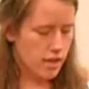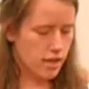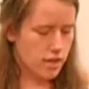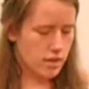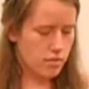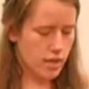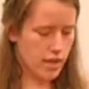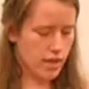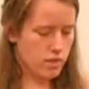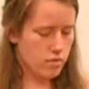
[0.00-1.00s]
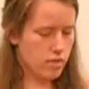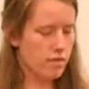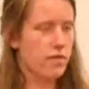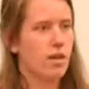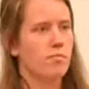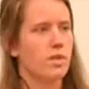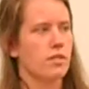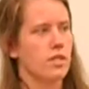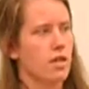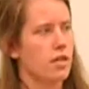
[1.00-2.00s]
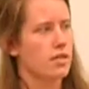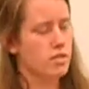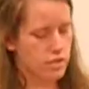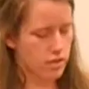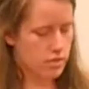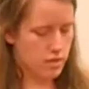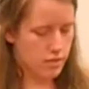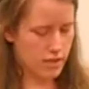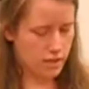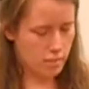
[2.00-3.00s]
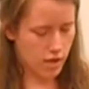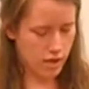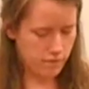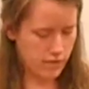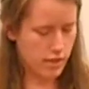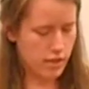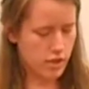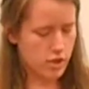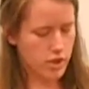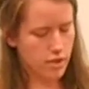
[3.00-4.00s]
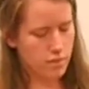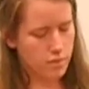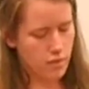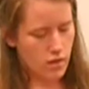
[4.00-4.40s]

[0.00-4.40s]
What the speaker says: and this would add $25 billion to gross domestic profit each year.